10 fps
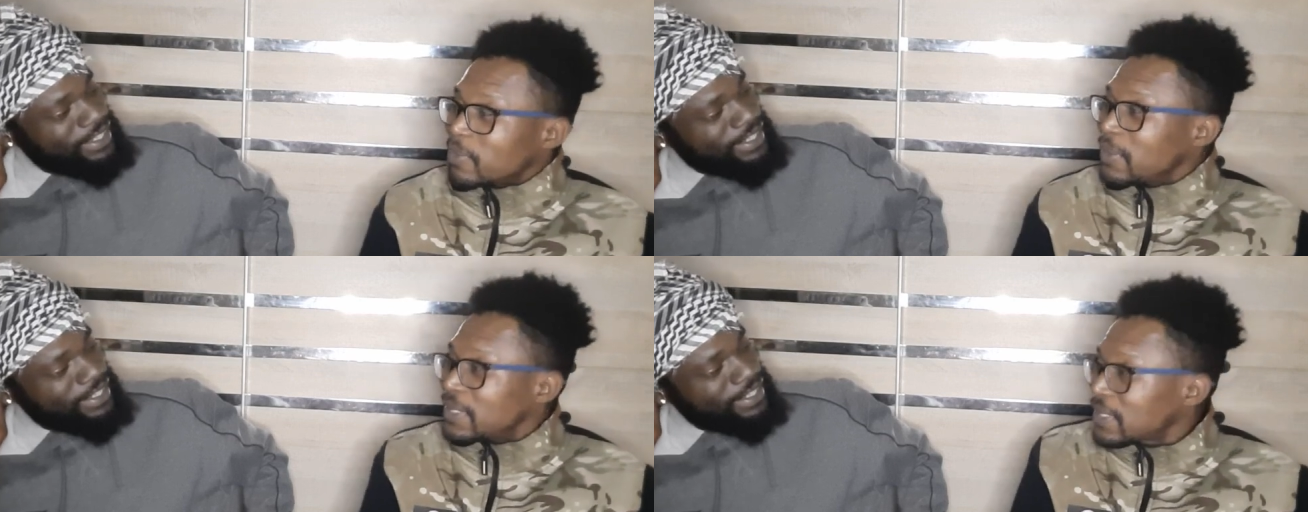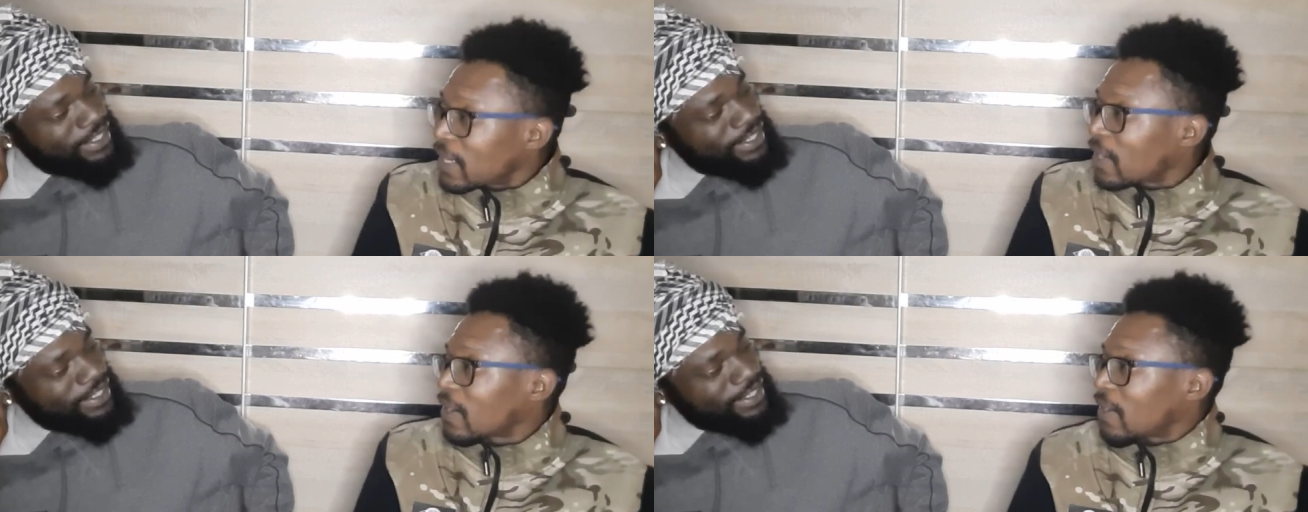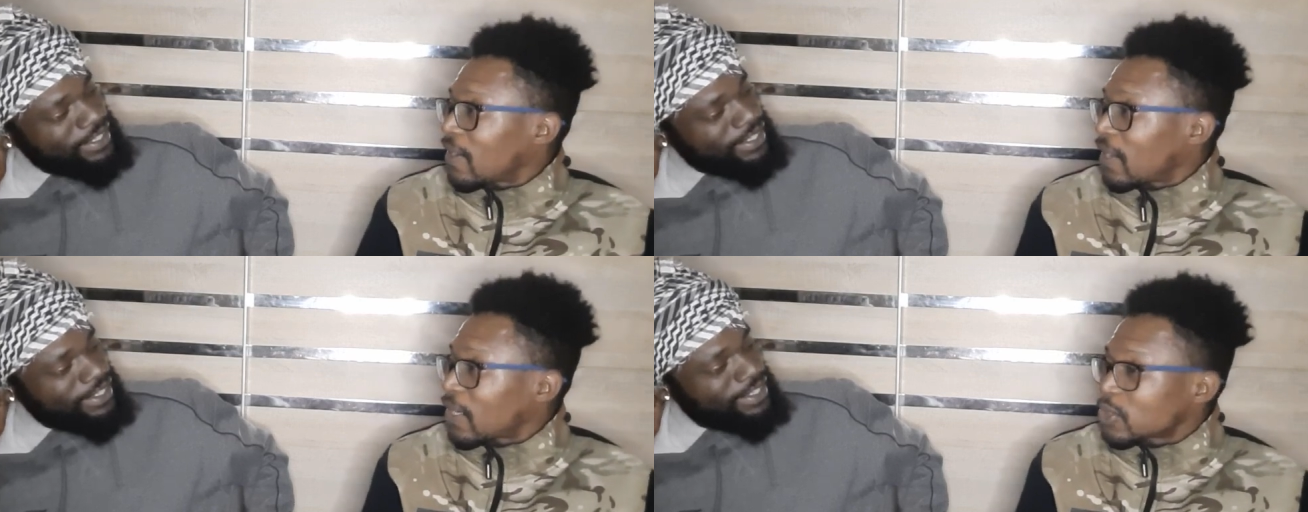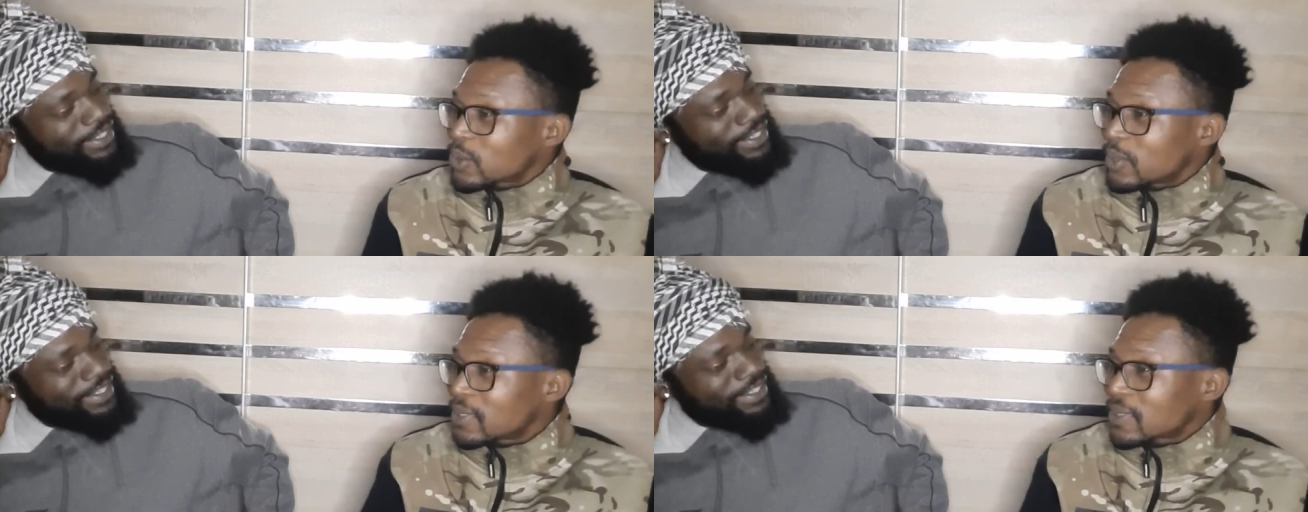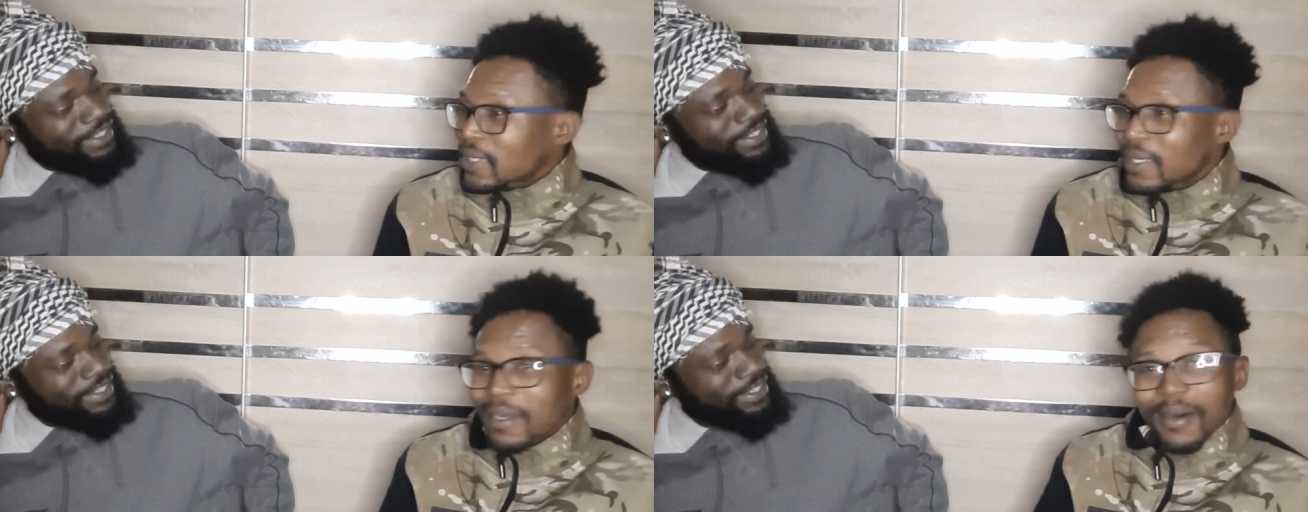Speaker 1: Meshak I sure
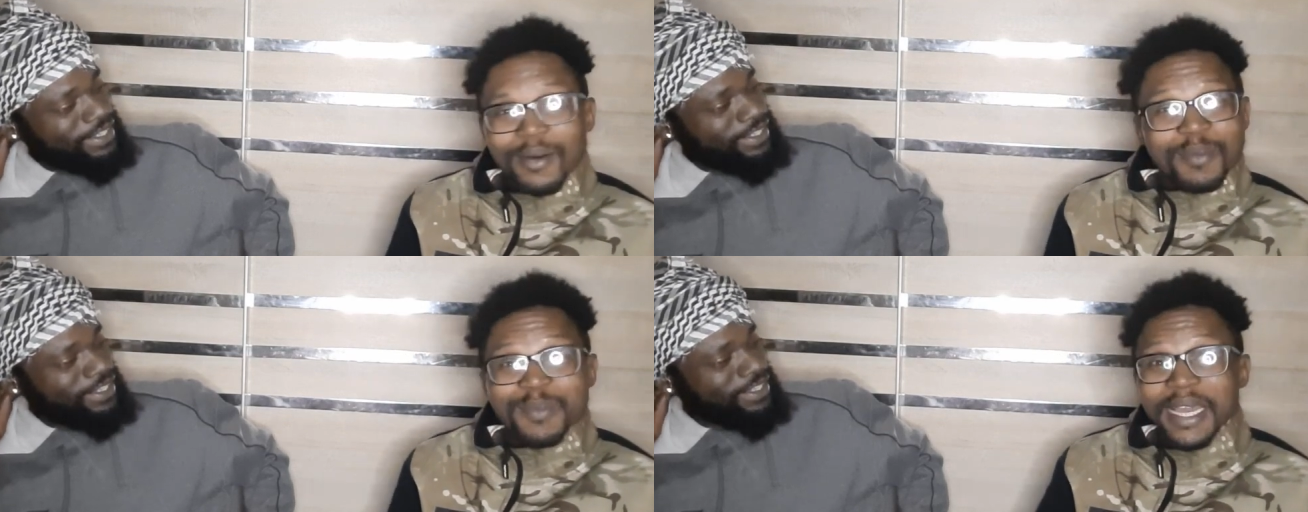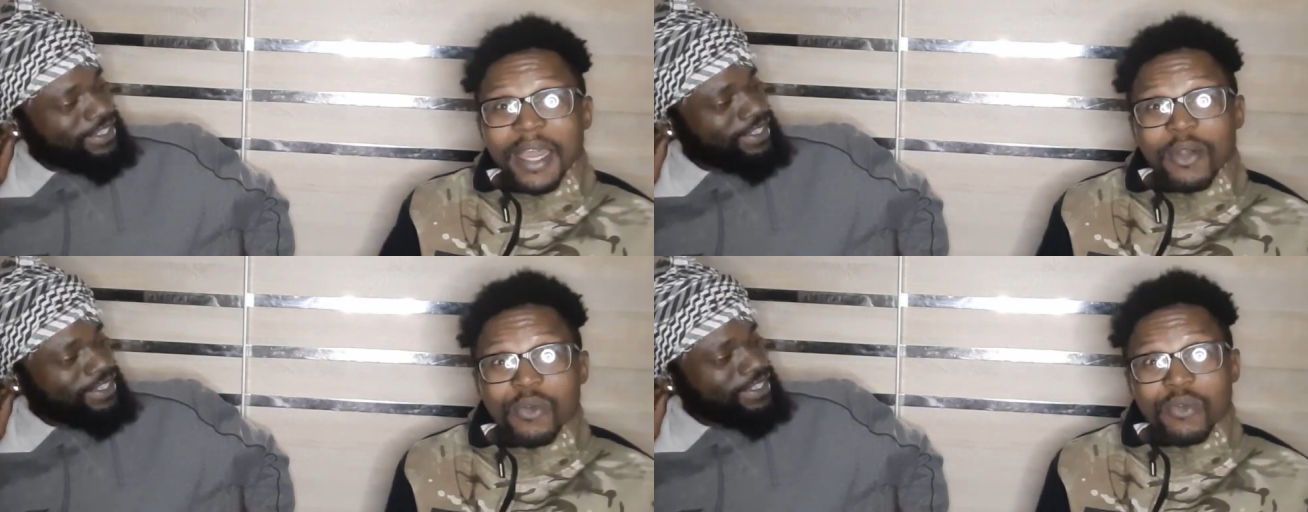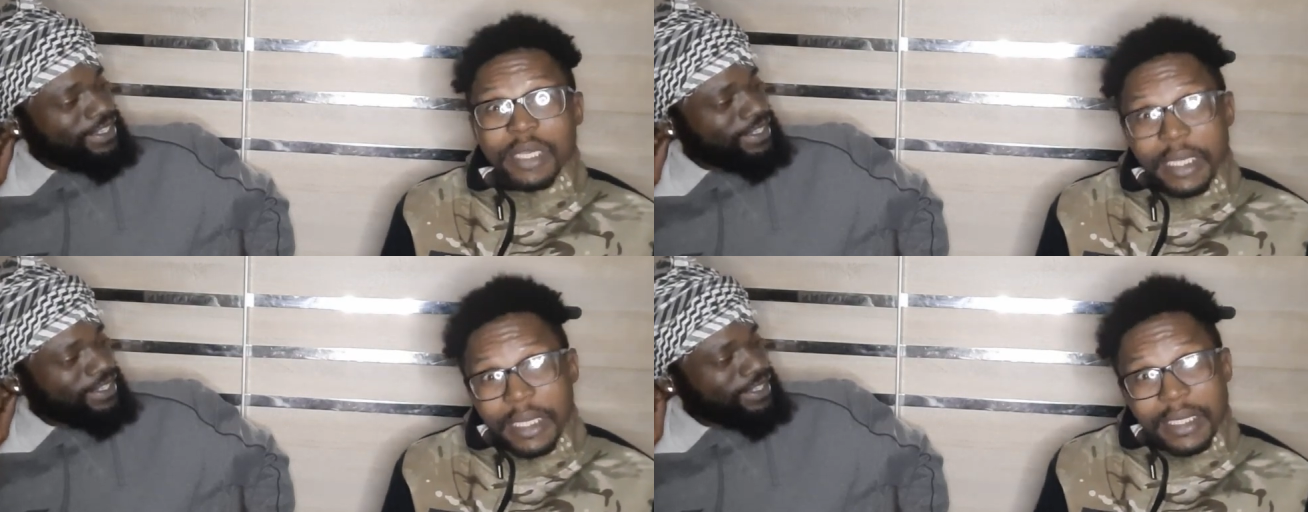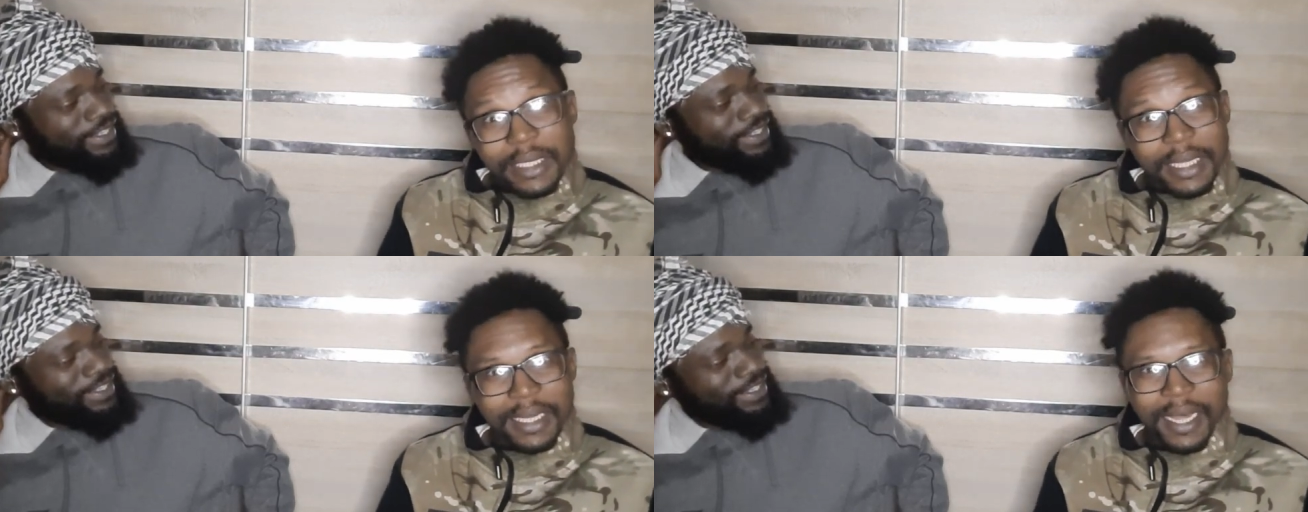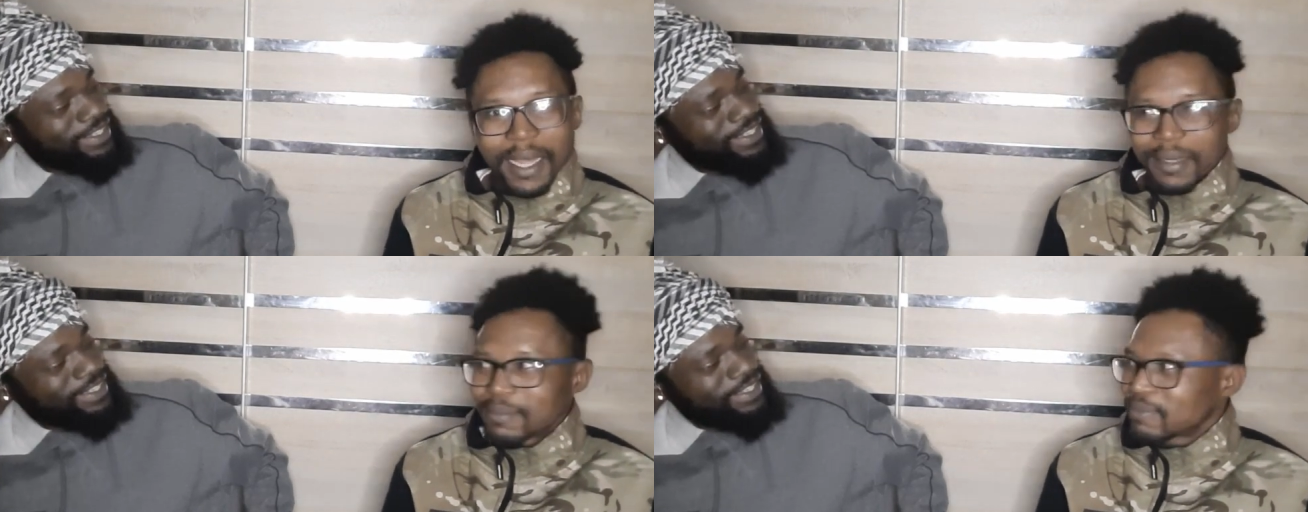say, yo, me a real
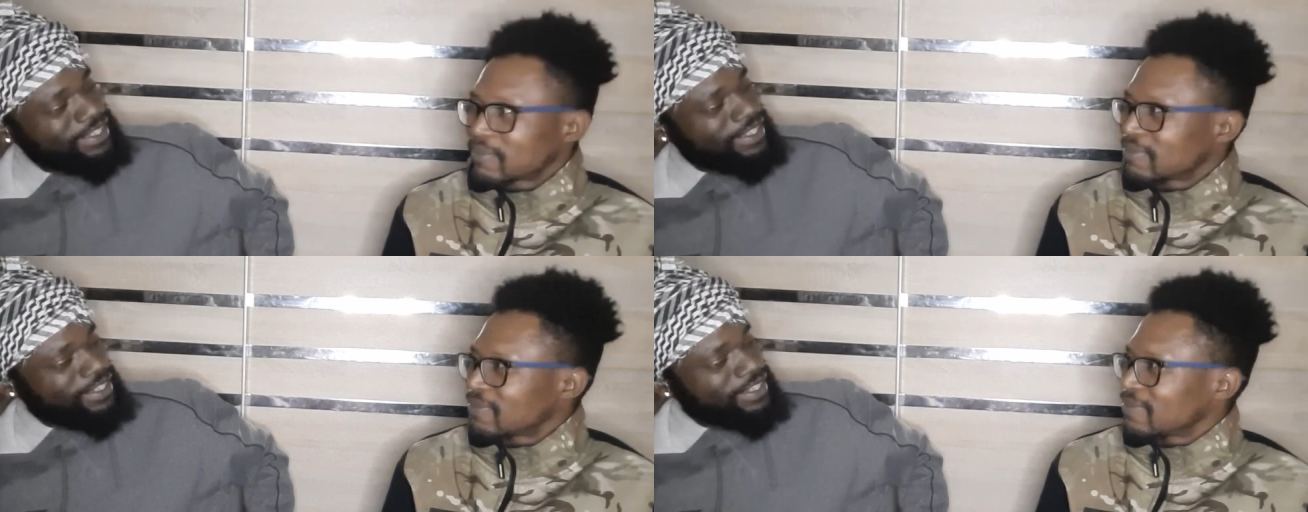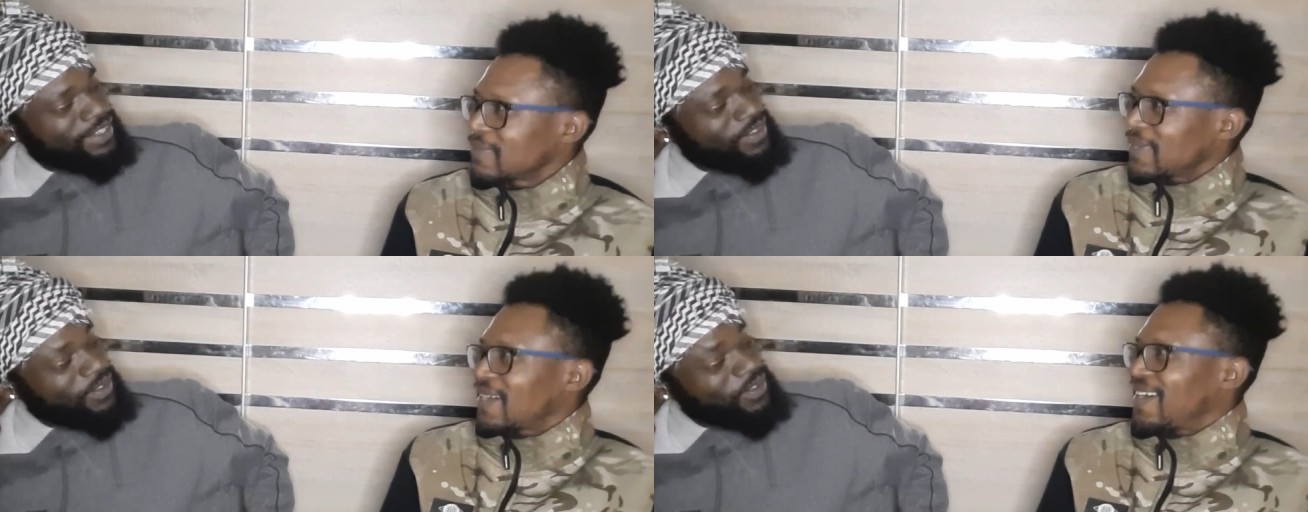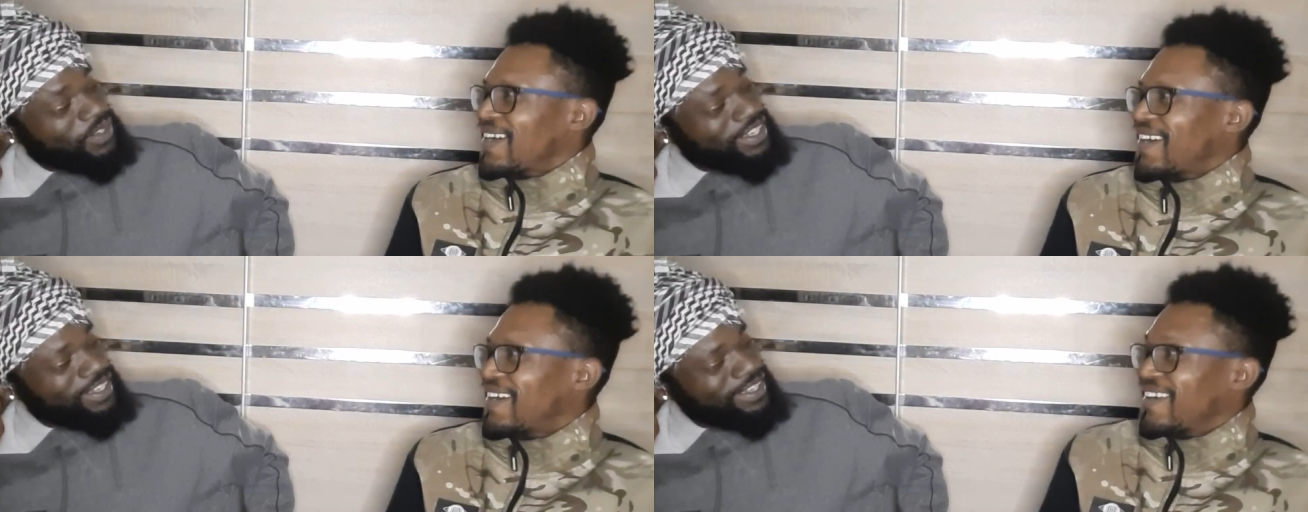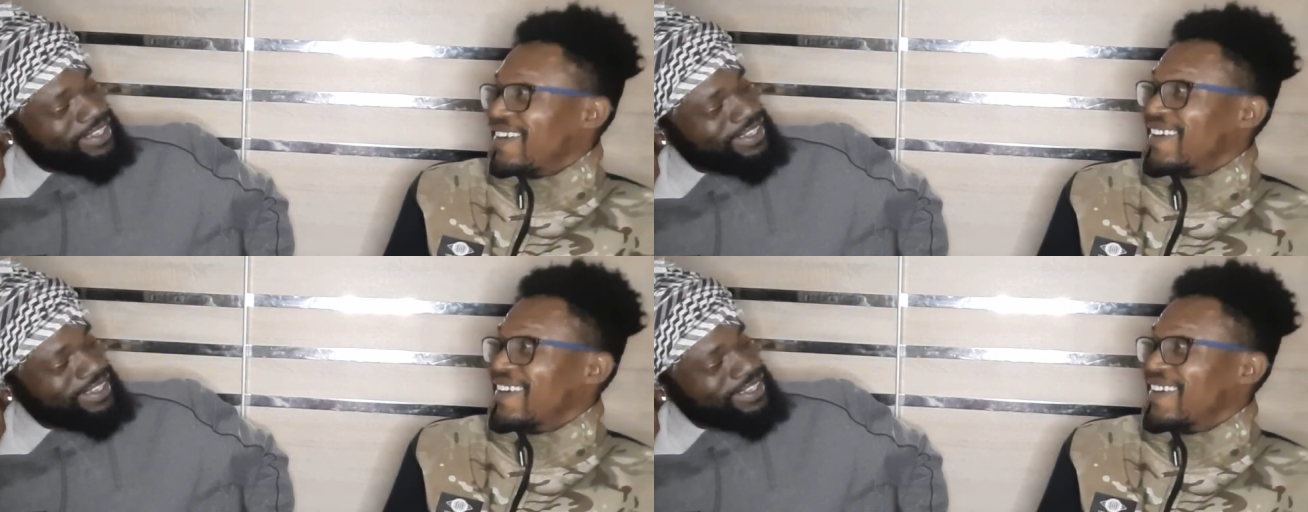killer? God,